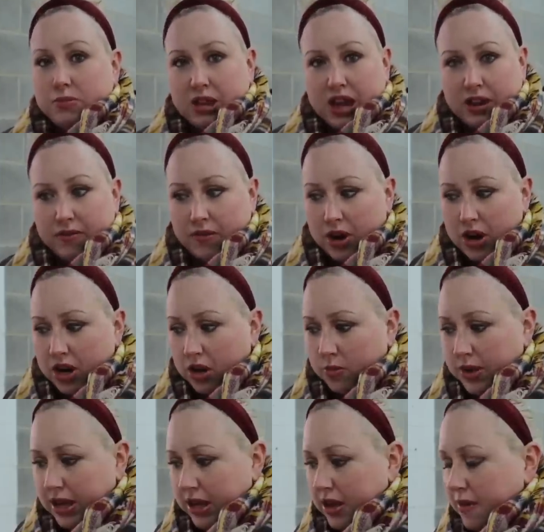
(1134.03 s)
Black Friday
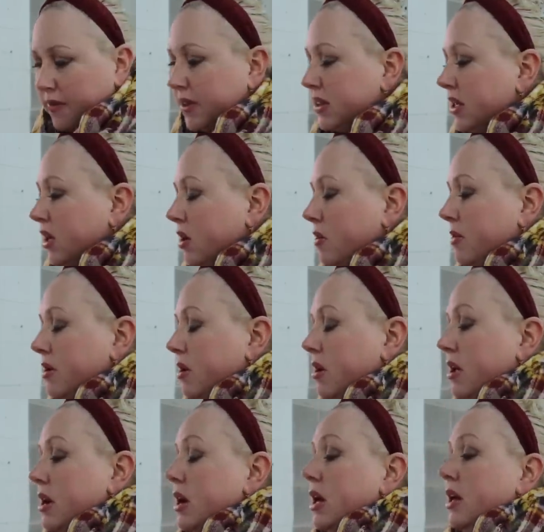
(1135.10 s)
week and everything going
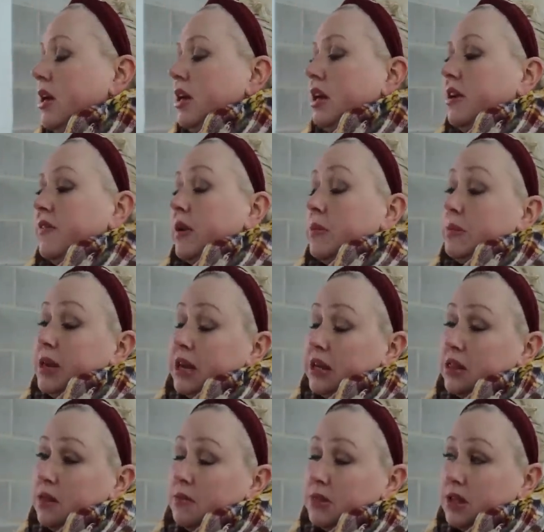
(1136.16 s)
on, if I pick
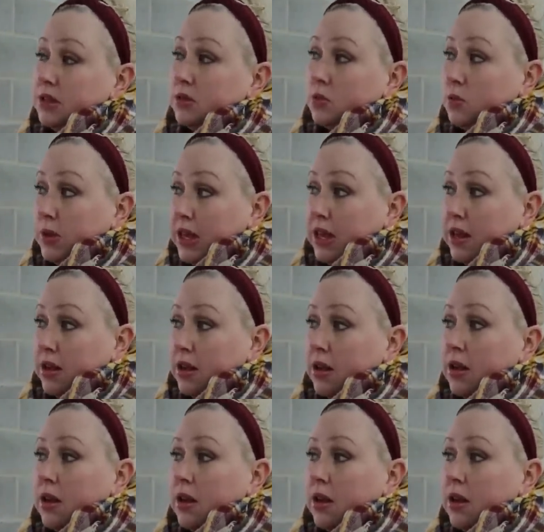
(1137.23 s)
them this week,